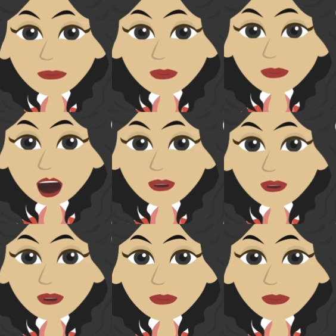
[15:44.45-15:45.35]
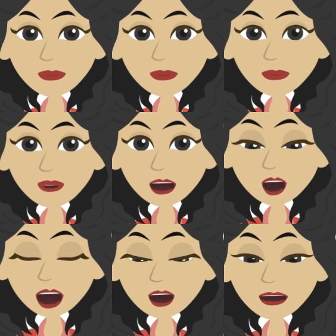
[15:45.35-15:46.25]
First,
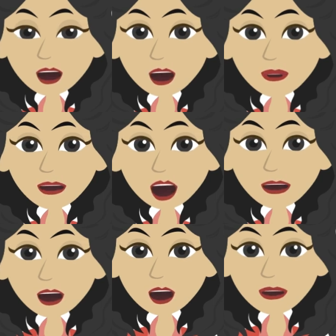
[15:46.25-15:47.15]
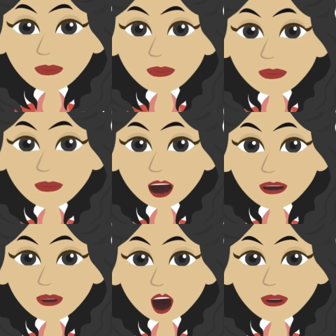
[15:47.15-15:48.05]
avoid using flashlights or
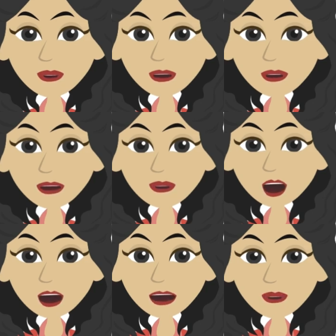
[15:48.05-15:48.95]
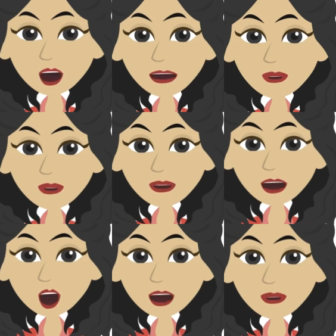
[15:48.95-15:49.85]
flash photography on the beach at
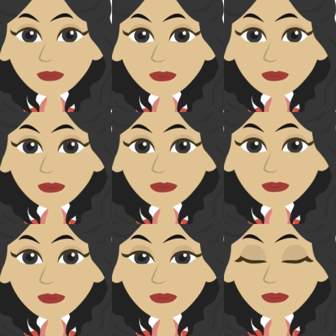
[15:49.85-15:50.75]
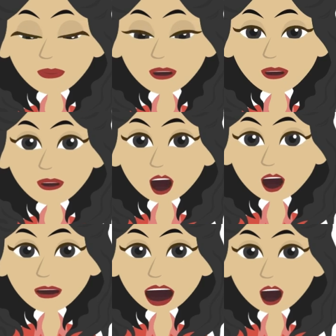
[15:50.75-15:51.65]
night, and turn
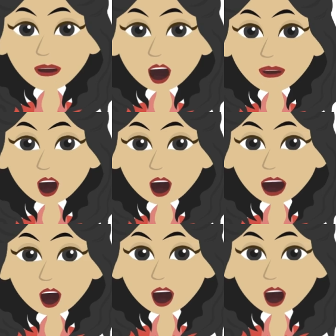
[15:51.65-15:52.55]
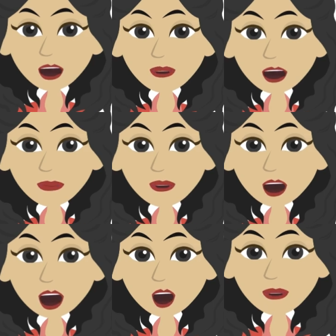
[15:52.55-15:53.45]
off outside patio lights and
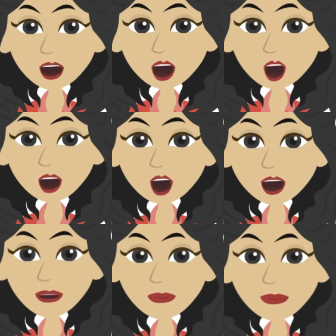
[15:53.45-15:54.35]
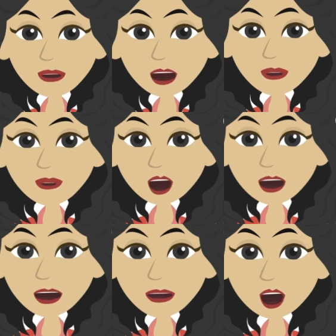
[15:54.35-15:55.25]
shield indoor lights from
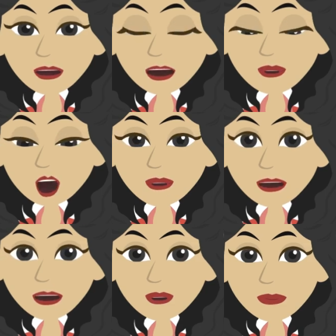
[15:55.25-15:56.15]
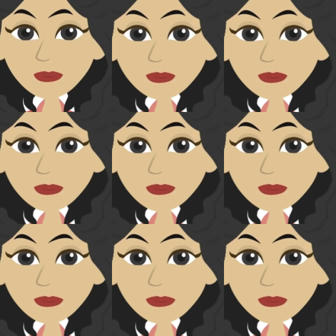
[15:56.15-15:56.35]
shining onto the beach at night.